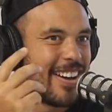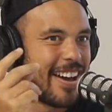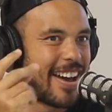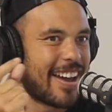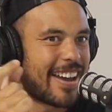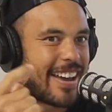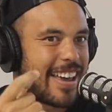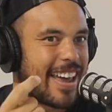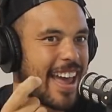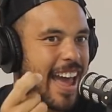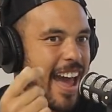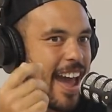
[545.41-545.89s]

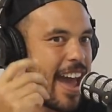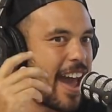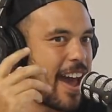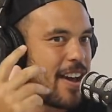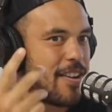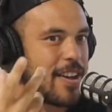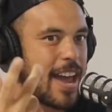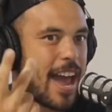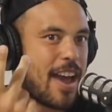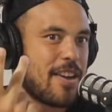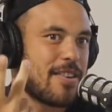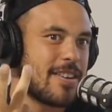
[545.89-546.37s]
Like,
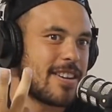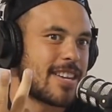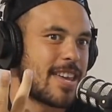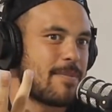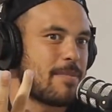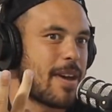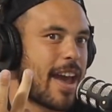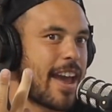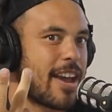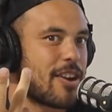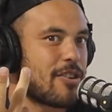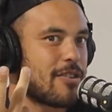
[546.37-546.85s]
how are you going to
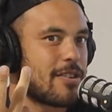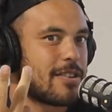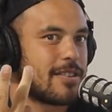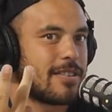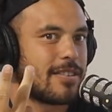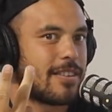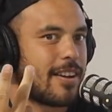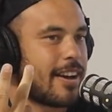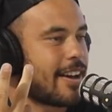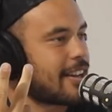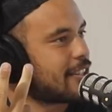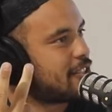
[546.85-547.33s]
keep your anger
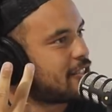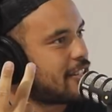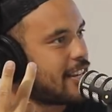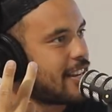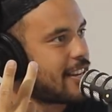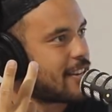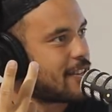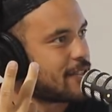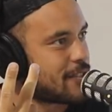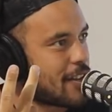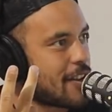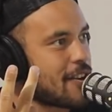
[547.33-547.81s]
in
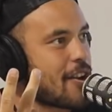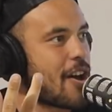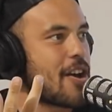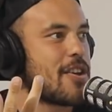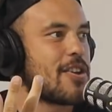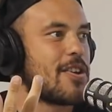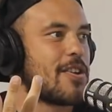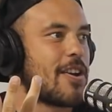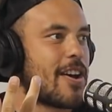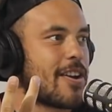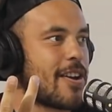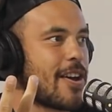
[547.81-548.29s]
check? Because I
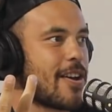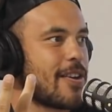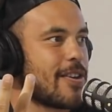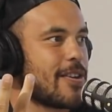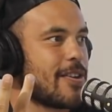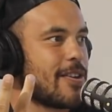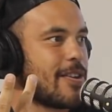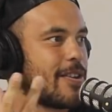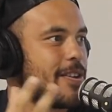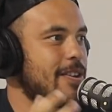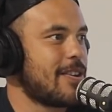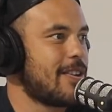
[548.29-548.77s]
know
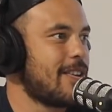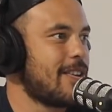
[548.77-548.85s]
you.